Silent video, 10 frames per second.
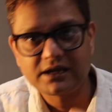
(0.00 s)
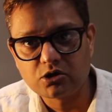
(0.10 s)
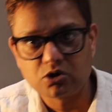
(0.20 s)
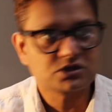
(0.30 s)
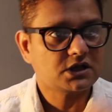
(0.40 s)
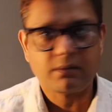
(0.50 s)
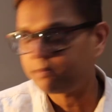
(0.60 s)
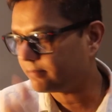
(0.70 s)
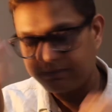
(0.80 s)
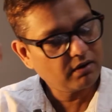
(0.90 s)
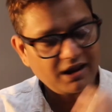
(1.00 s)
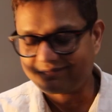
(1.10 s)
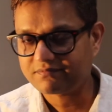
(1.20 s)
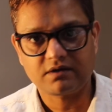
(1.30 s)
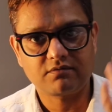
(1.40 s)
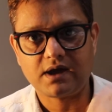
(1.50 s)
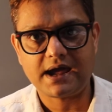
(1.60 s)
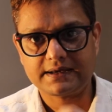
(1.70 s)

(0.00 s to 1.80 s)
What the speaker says: goes up left and right,